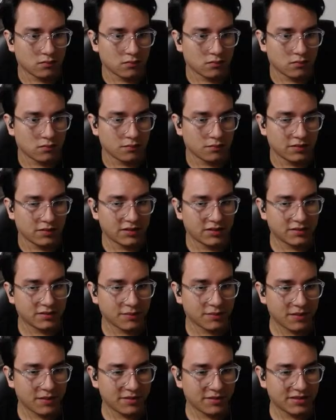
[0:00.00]
Because maybe
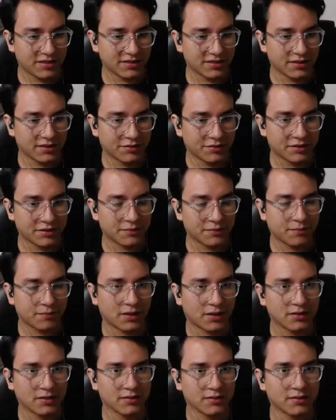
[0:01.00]
just the
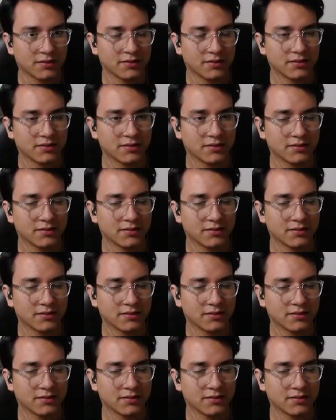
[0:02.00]
responses.